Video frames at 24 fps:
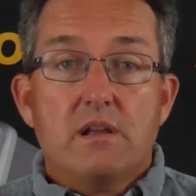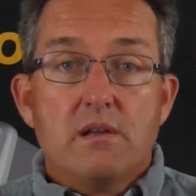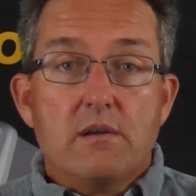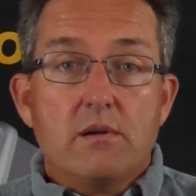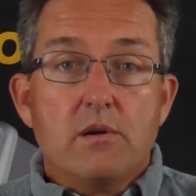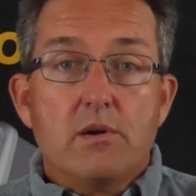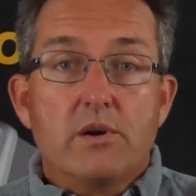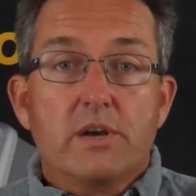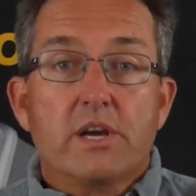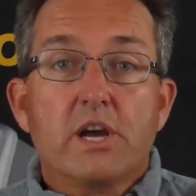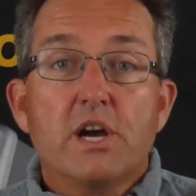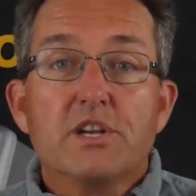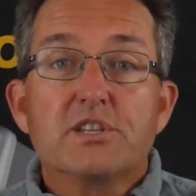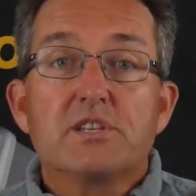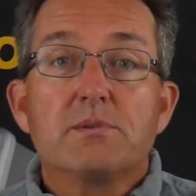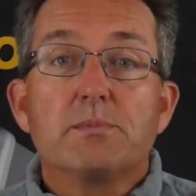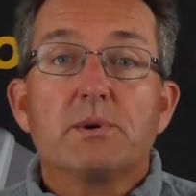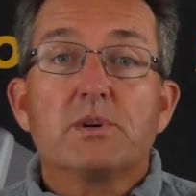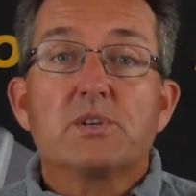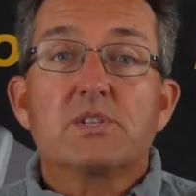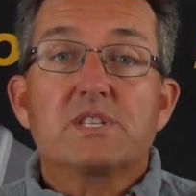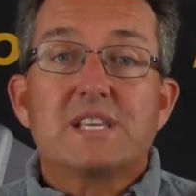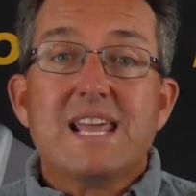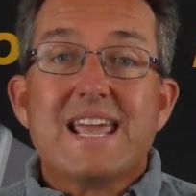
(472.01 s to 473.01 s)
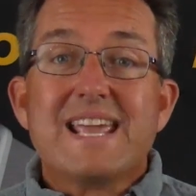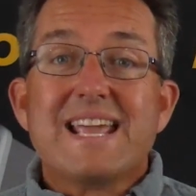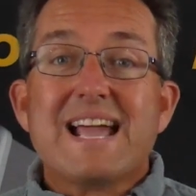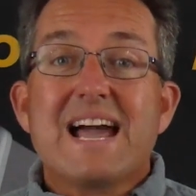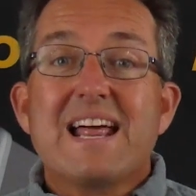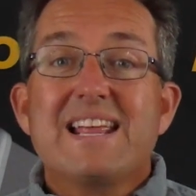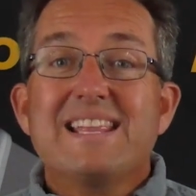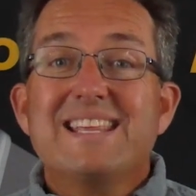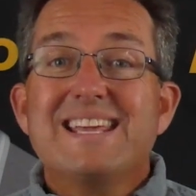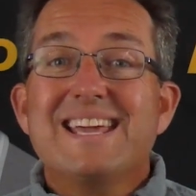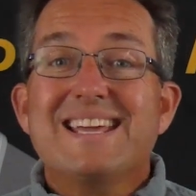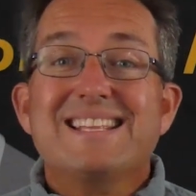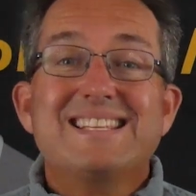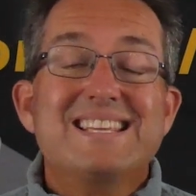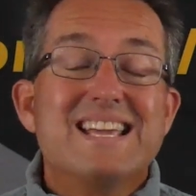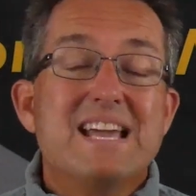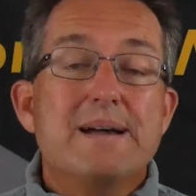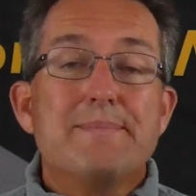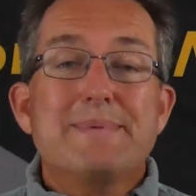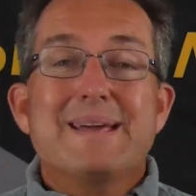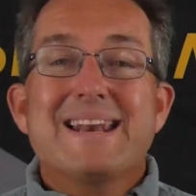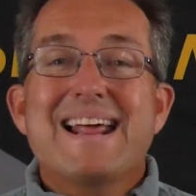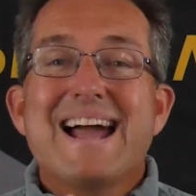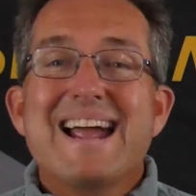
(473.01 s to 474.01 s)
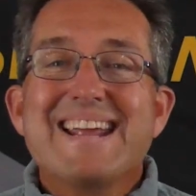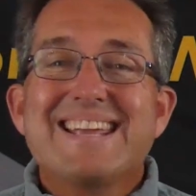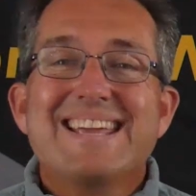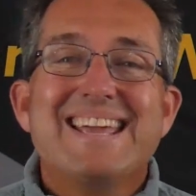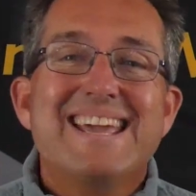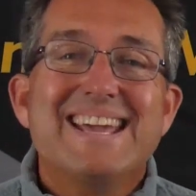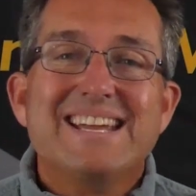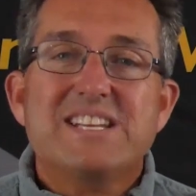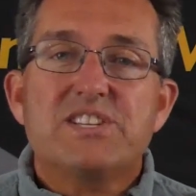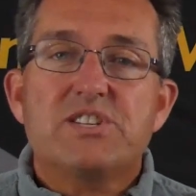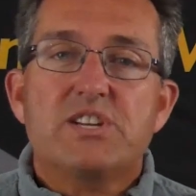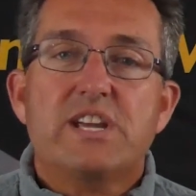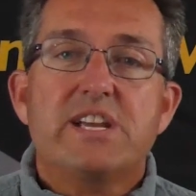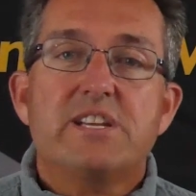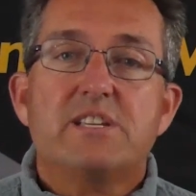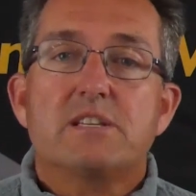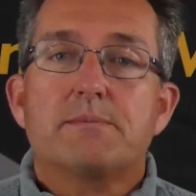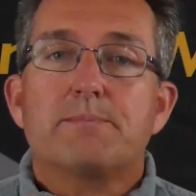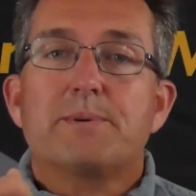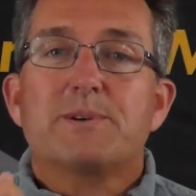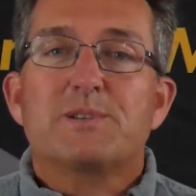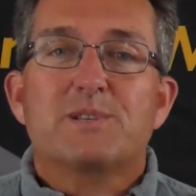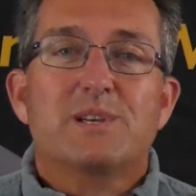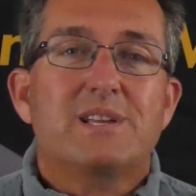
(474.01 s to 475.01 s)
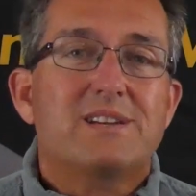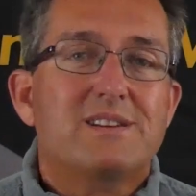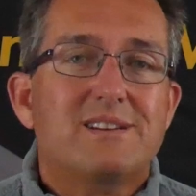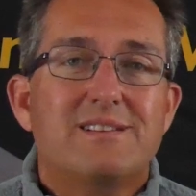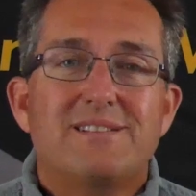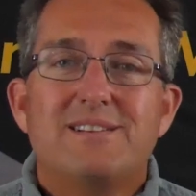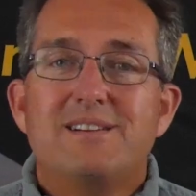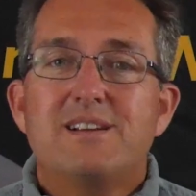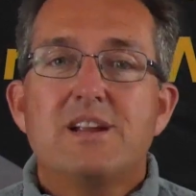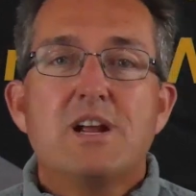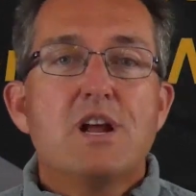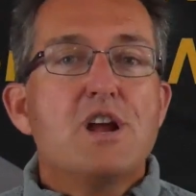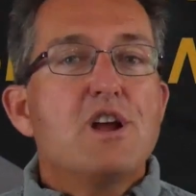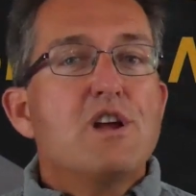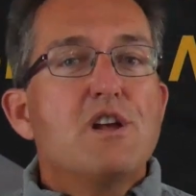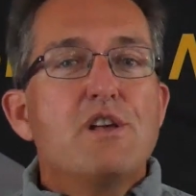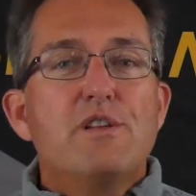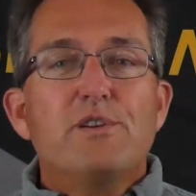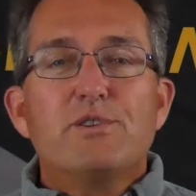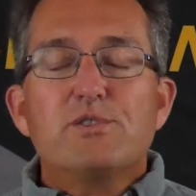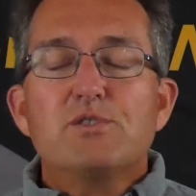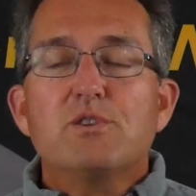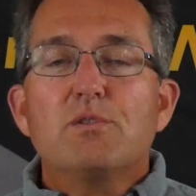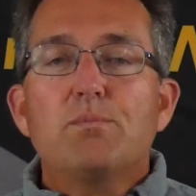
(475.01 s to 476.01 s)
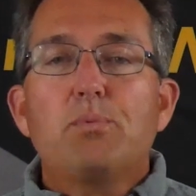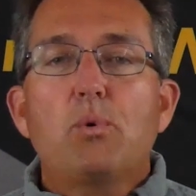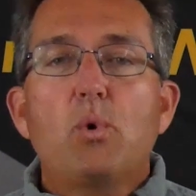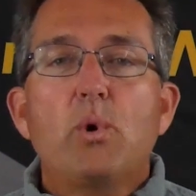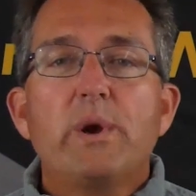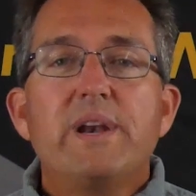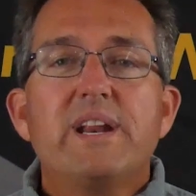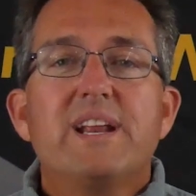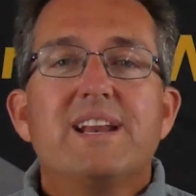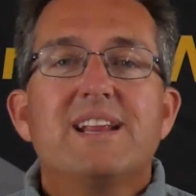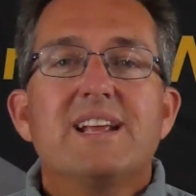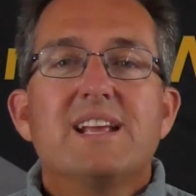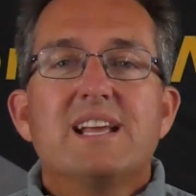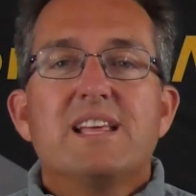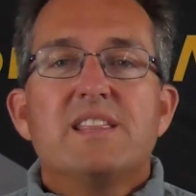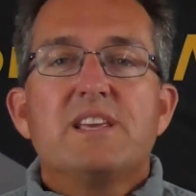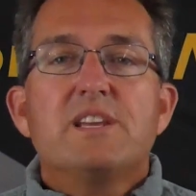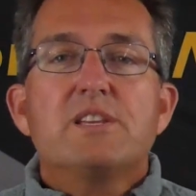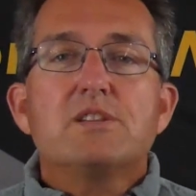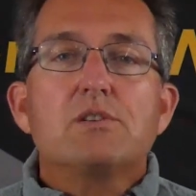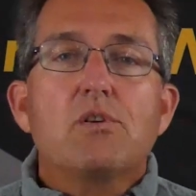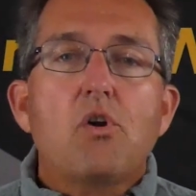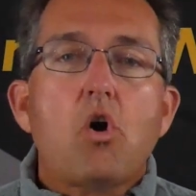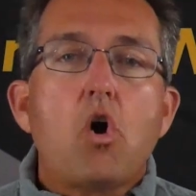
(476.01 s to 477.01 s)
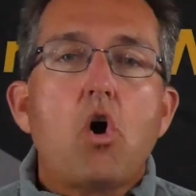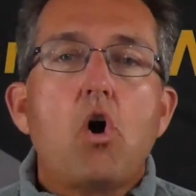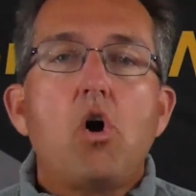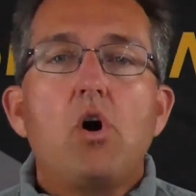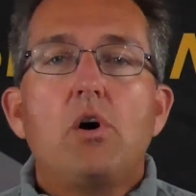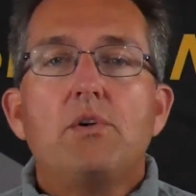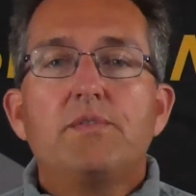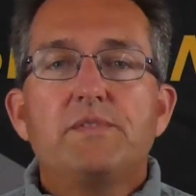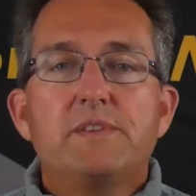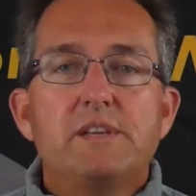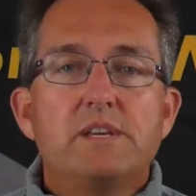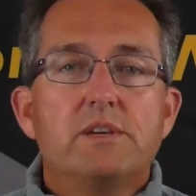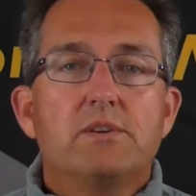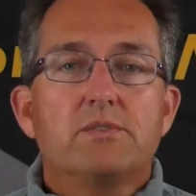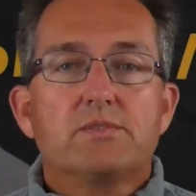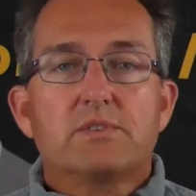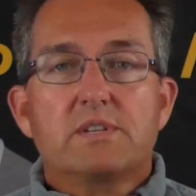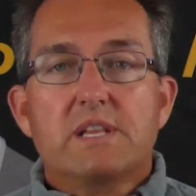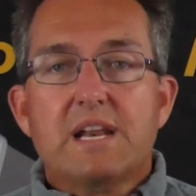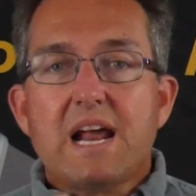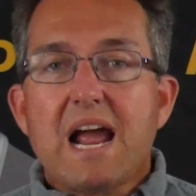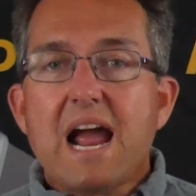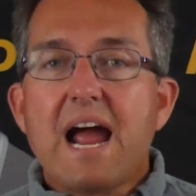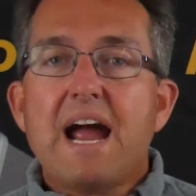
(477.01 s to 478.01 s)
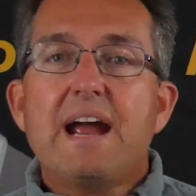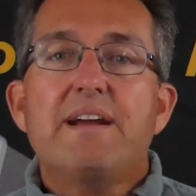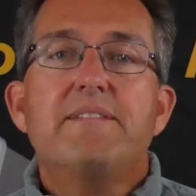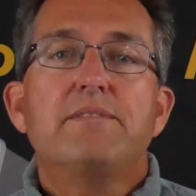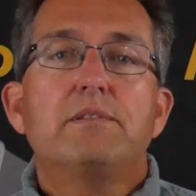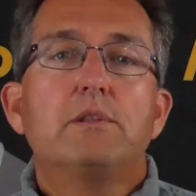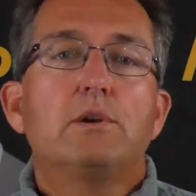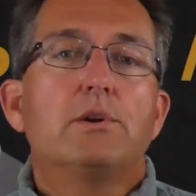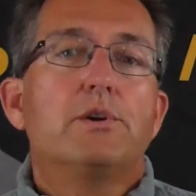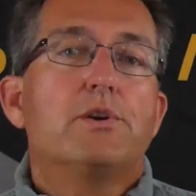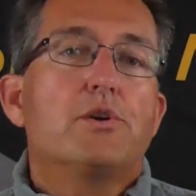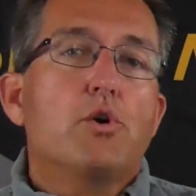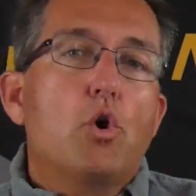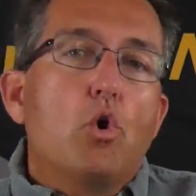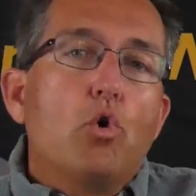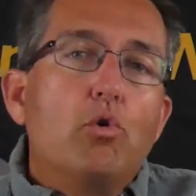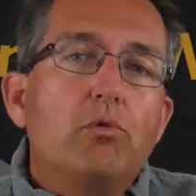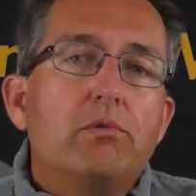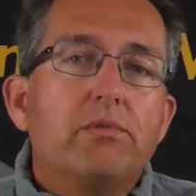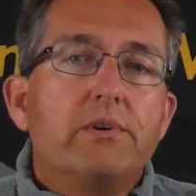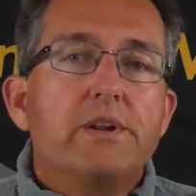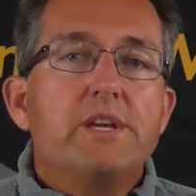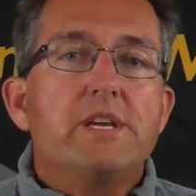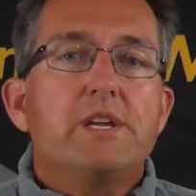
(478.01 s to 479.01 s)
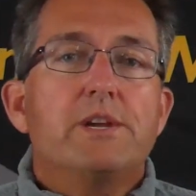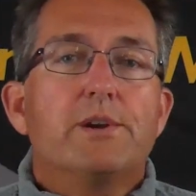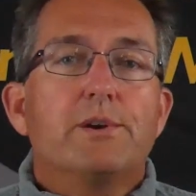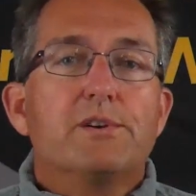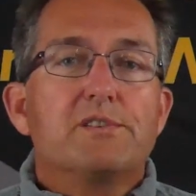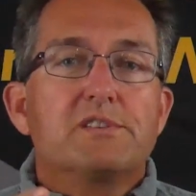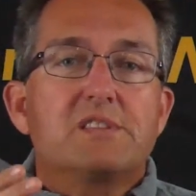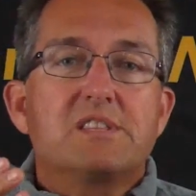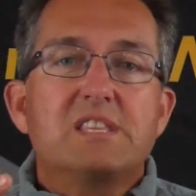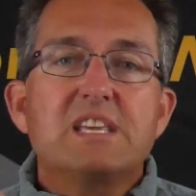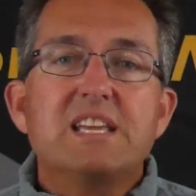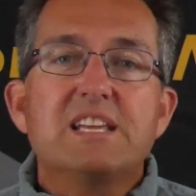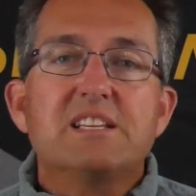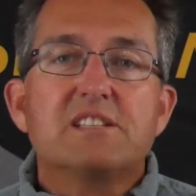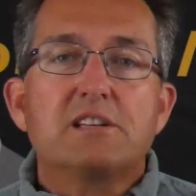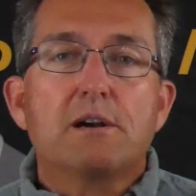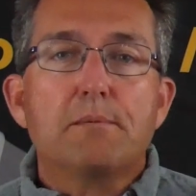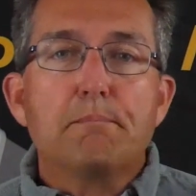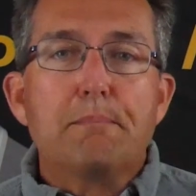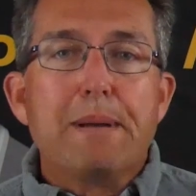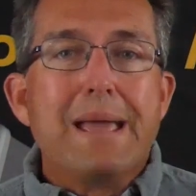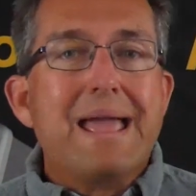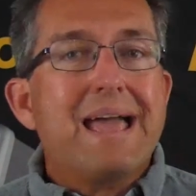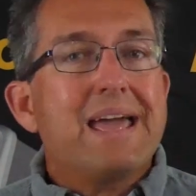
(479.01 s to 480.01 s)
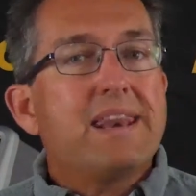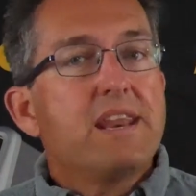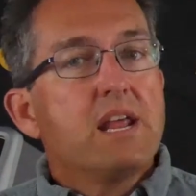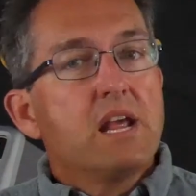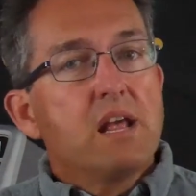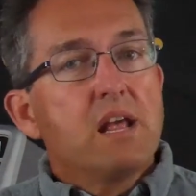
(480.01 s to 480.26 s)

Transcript: or the customers take out of the ATM and I can't change the percentage on it, there's no point in it. These are all deals that I've learned over the years. These are bad,